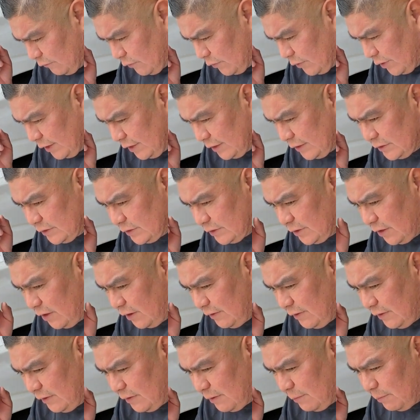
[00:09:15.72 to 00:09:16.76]
for
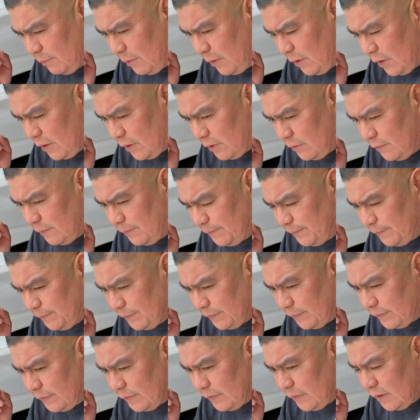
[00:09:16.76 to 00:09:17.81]
installing the part,
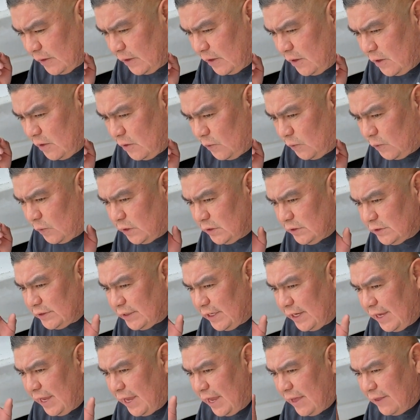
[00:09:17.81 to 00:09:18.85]
once
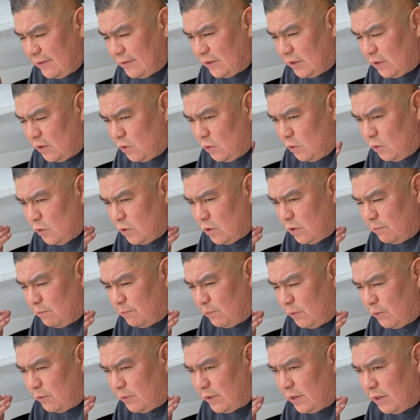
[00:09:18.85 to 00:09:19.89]
I had the old
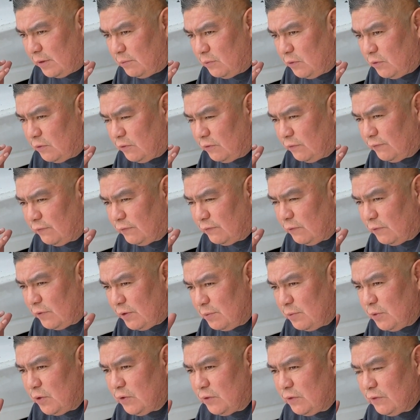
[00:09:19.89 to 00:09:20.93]
component
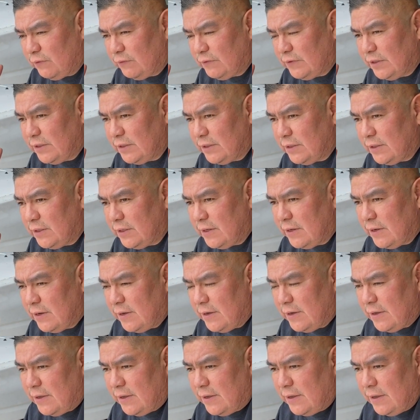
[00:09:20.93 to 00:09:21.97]
removed,
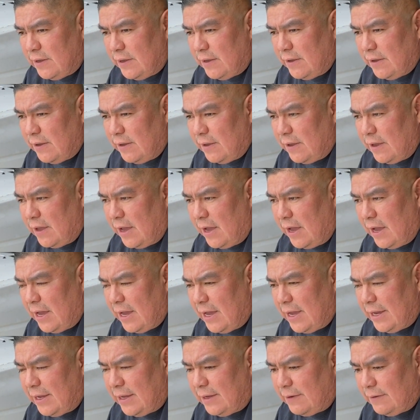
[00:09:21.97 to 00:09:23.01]

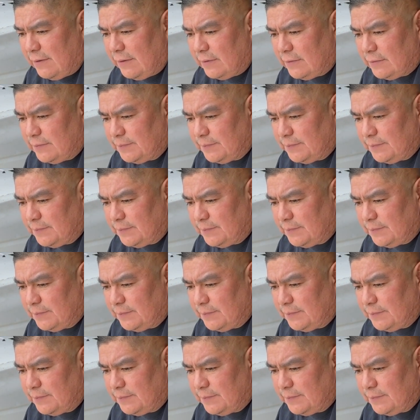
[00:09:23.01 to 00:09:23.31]
I